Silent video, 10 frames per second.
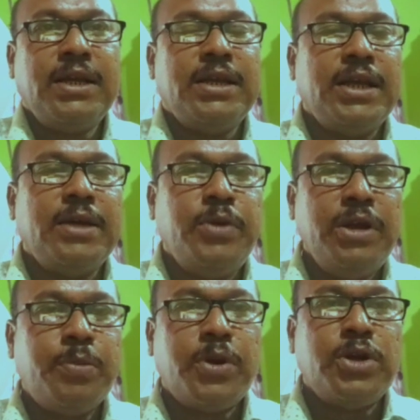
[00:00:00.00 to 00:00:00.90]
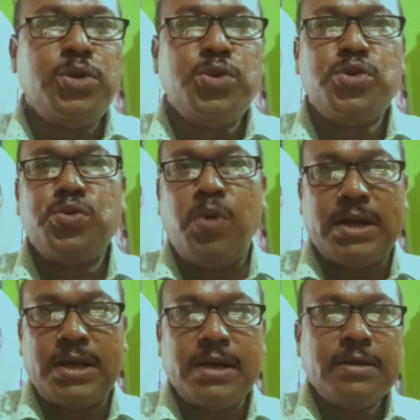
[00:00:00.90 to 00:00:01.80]
they will produce
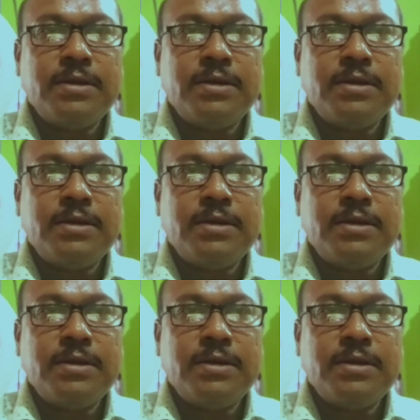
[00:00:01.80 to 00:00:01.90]
water,